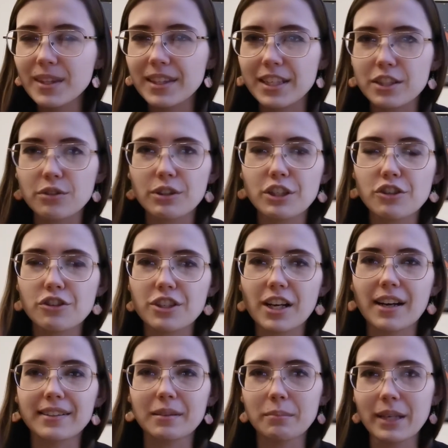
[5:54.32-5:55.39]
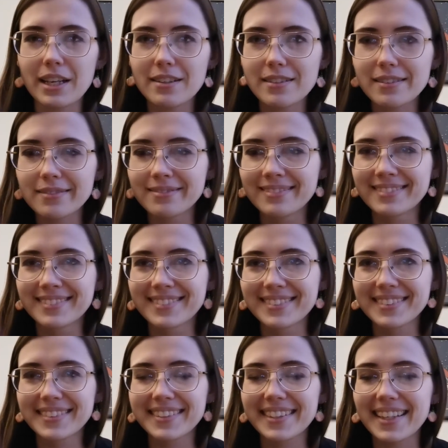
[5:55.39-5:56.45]
these creatures are the best.
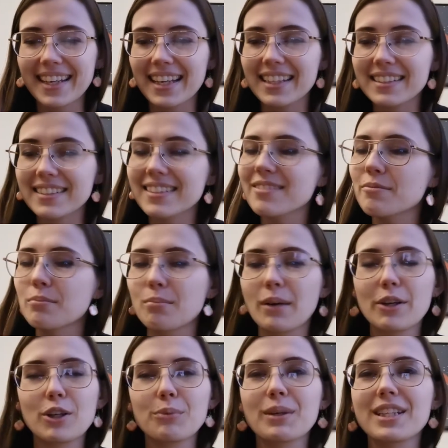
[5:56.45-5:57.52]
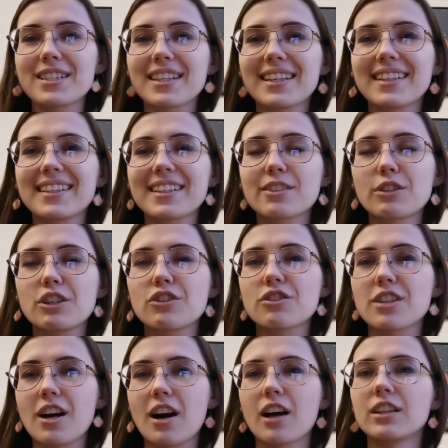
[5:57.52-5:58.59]
And by all means,
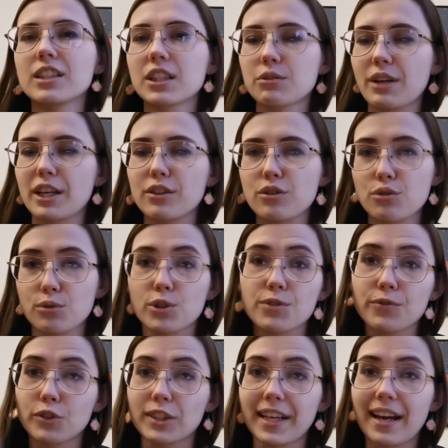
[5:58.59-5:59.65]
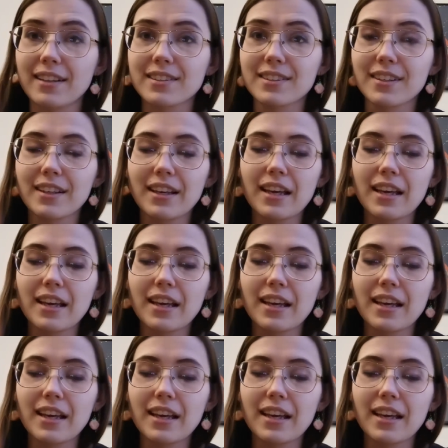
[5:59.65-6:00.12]
creatures are a great source for that.